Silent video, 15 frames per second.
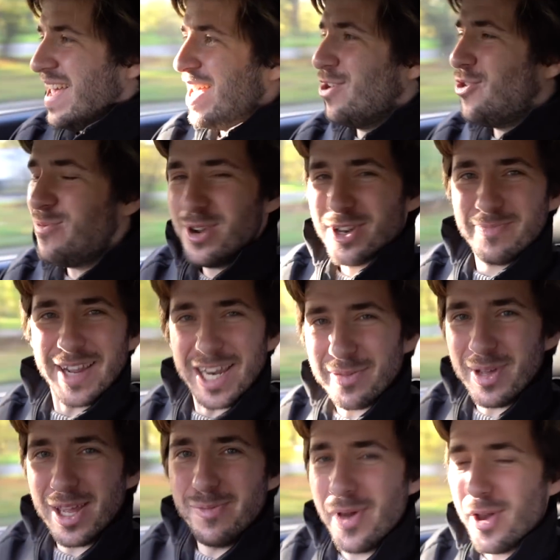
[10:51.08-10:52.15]
It almost
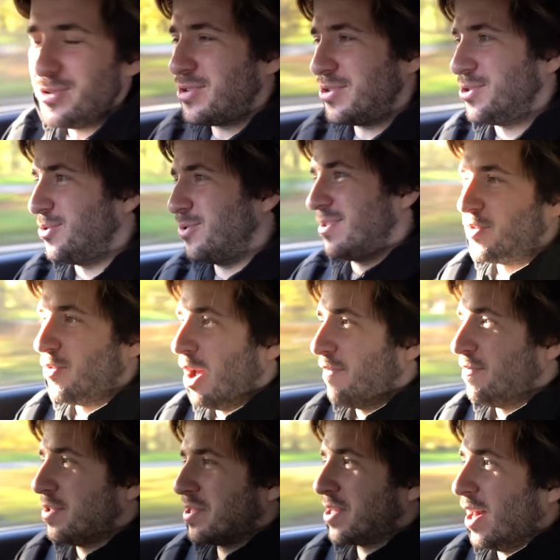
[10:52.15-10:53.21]
makes me emotional to
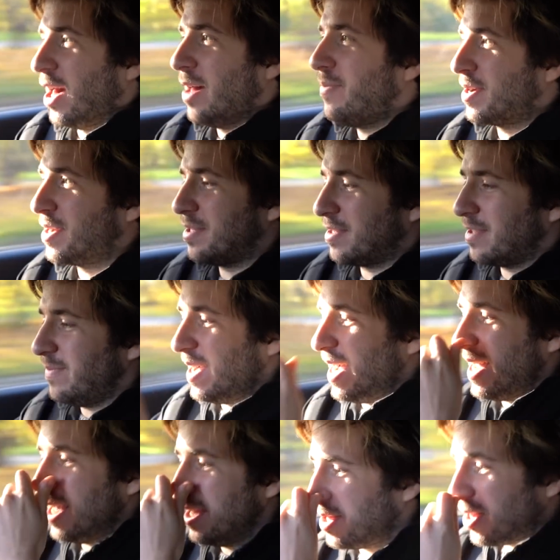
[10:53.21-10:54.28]
drive this car, because for
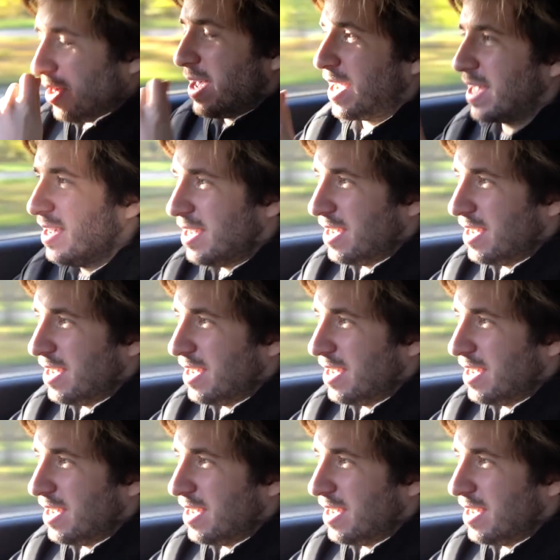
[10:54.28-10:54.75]
me it is like